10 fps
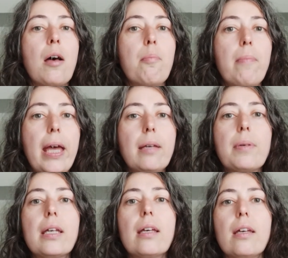
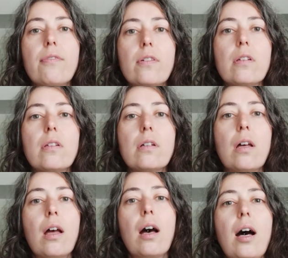Maybe even
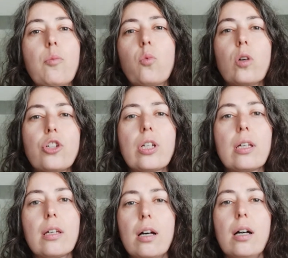I'm watching,